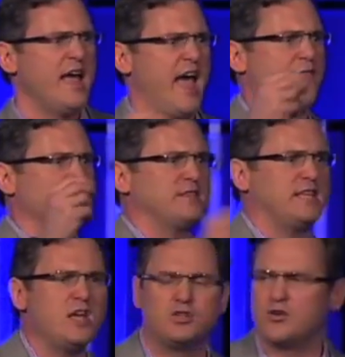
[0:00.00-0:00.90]
every
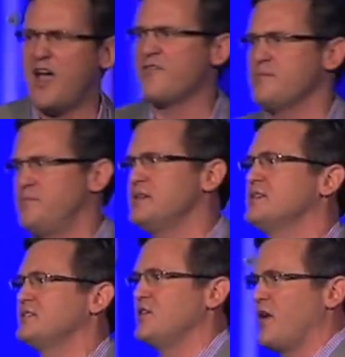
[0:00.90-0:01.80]
teacher, every
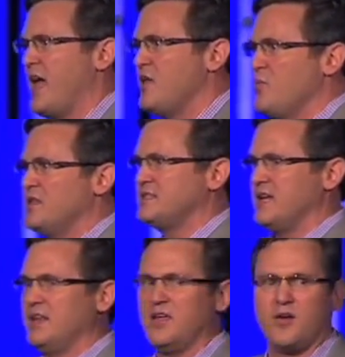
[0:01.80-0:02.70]
business leader, anyone that's
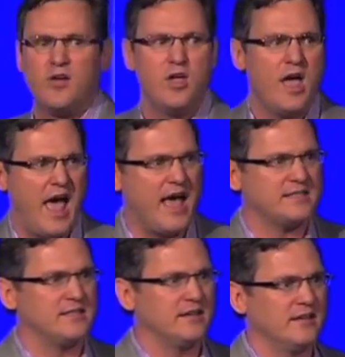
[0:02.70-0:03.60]
in here
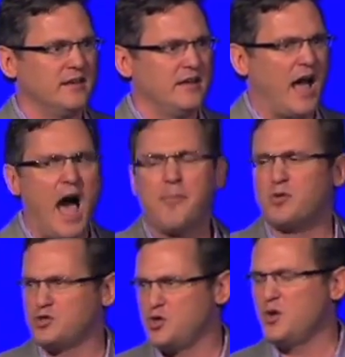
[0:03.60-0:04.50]
has the
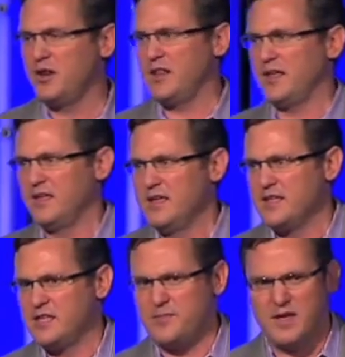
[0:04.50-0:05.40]
opportunity
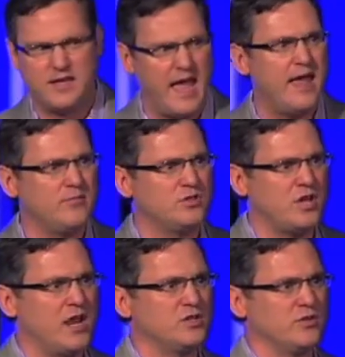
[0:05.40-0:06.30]
to be a game
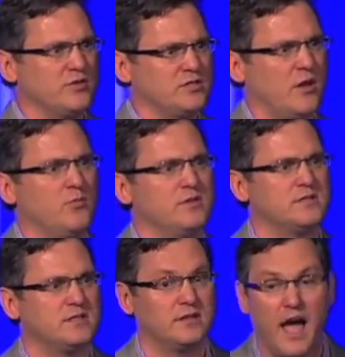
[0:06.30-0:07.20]
changer in
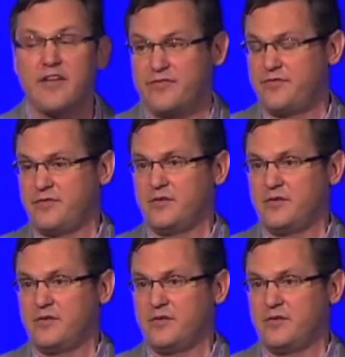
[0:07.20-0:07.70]
someone's life.